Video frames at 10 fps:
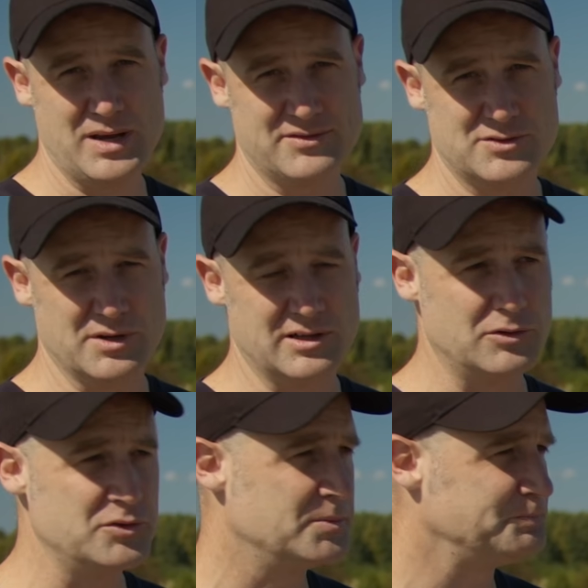we have to
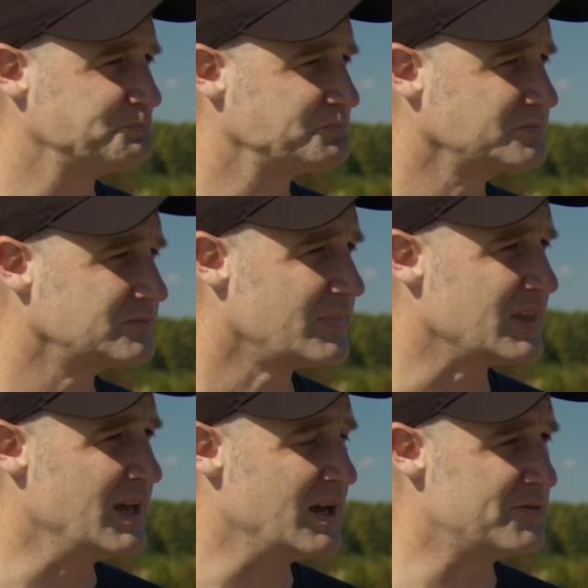include,
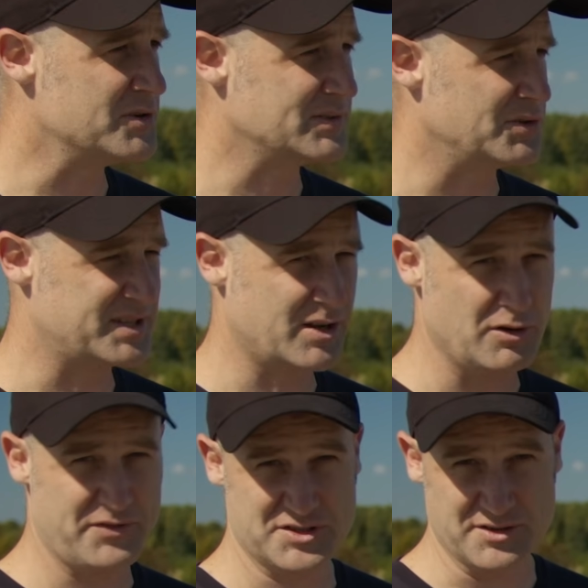first of all, is the
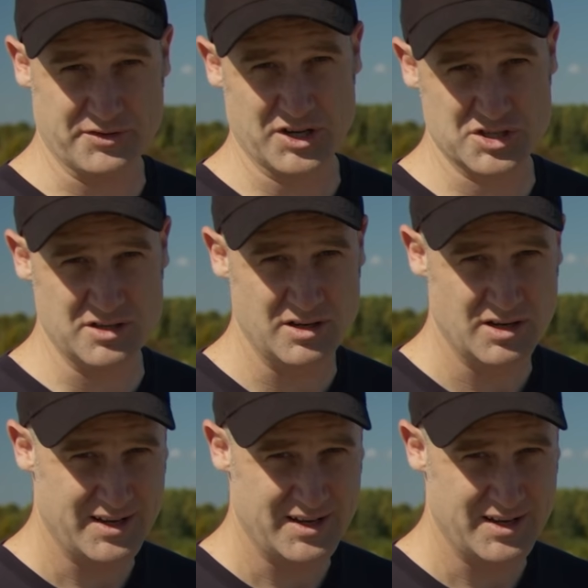coefficient of friction,